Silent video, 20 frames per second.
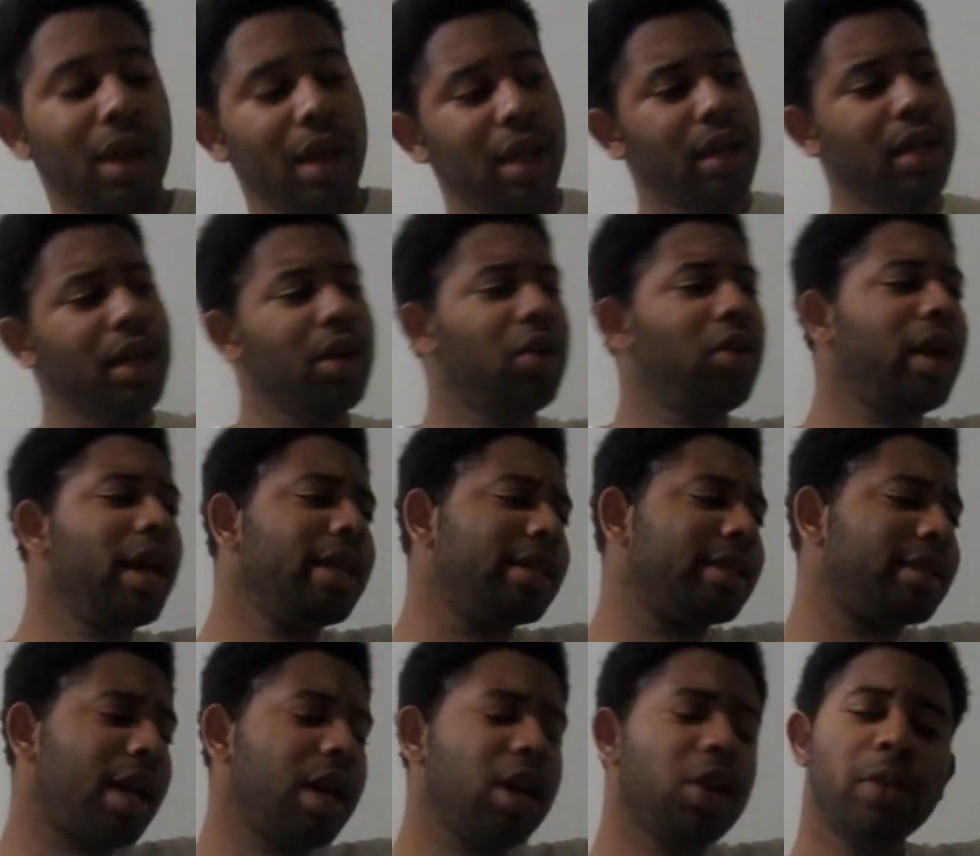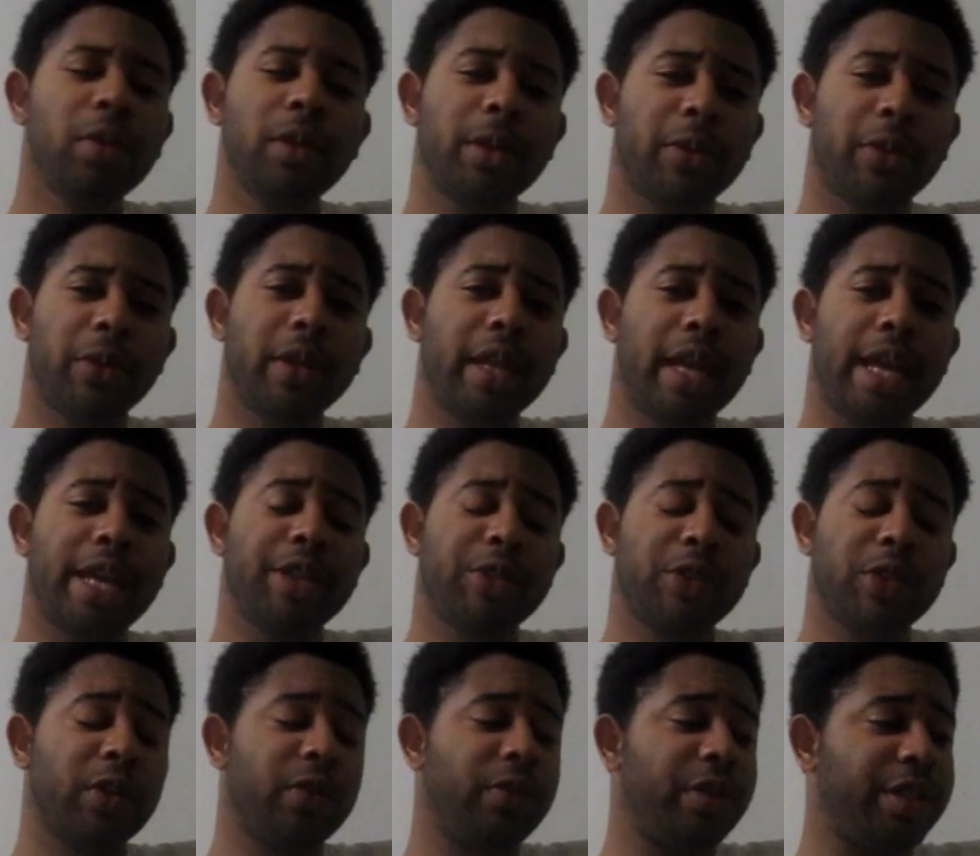Now, granted, I don't really think Ace
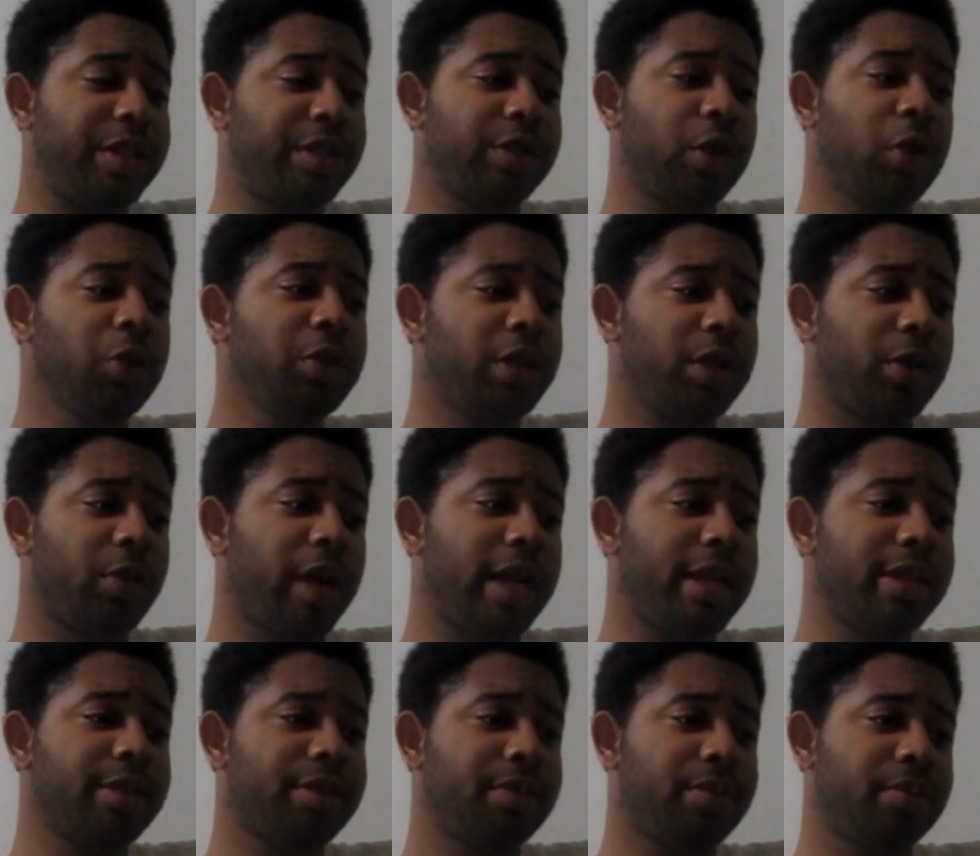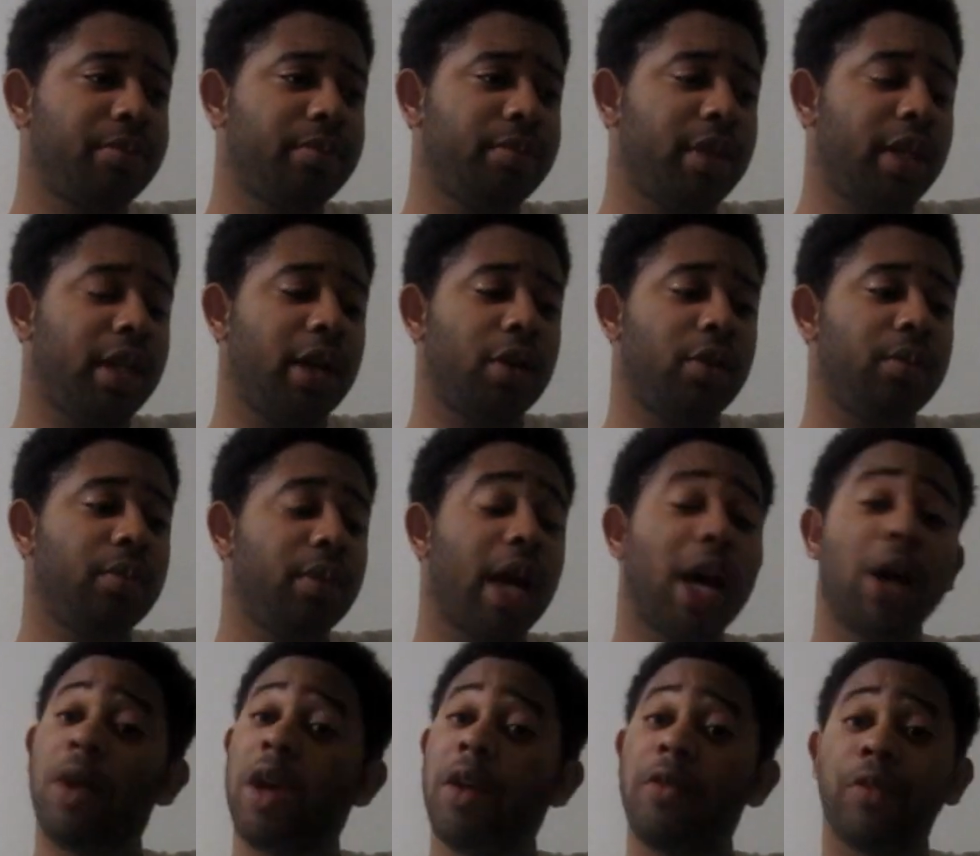should have insulted Grace, you know.
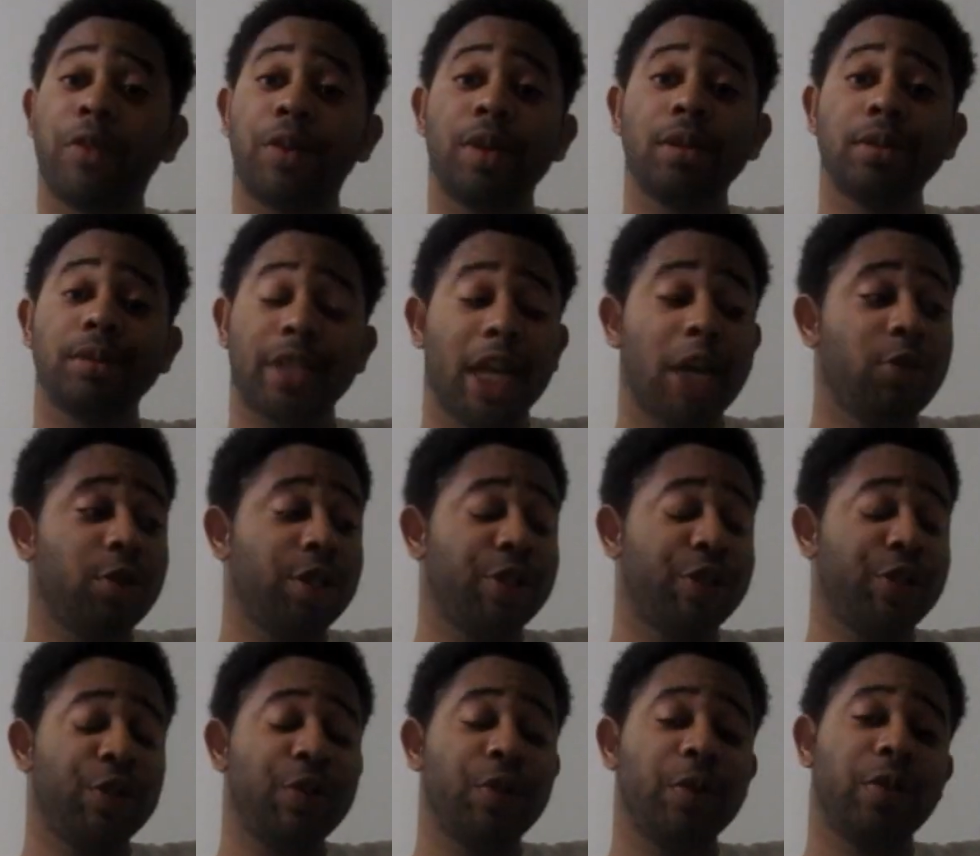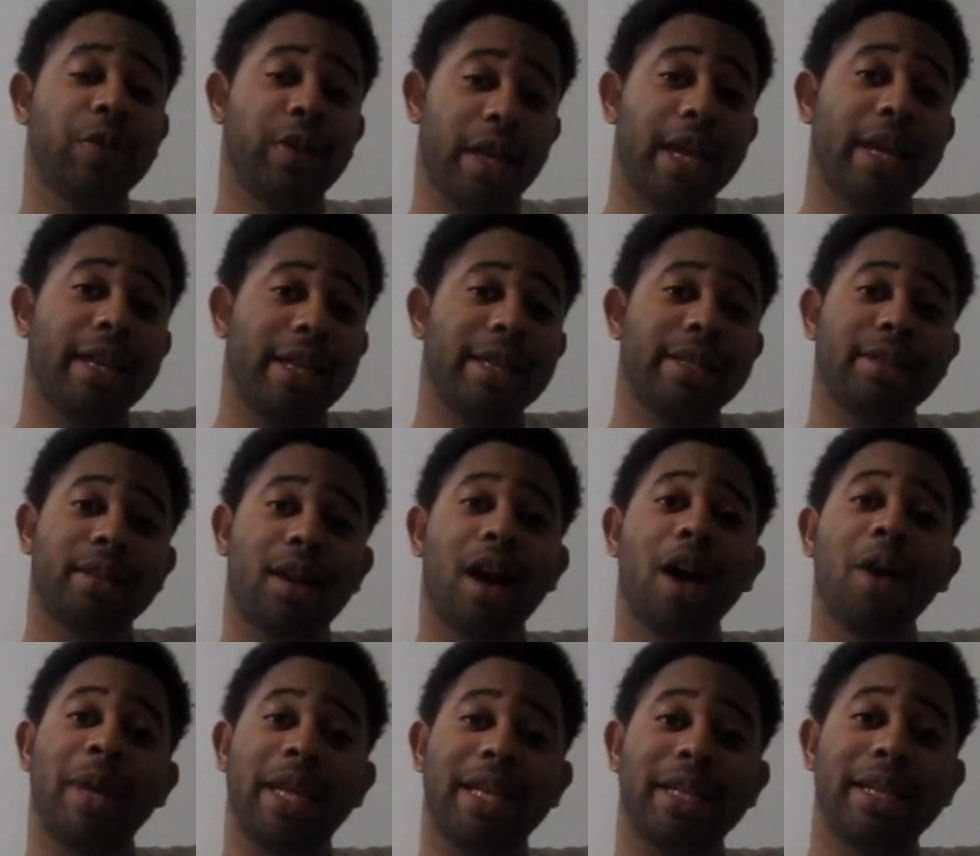However, there was truth in his
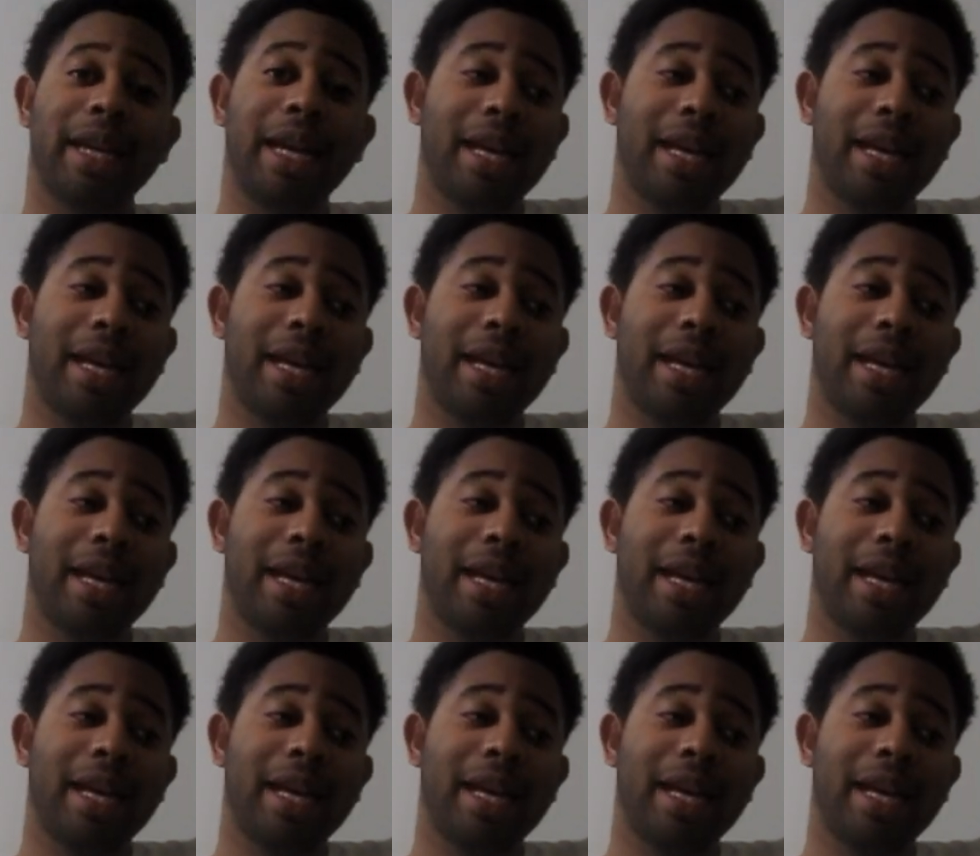comment.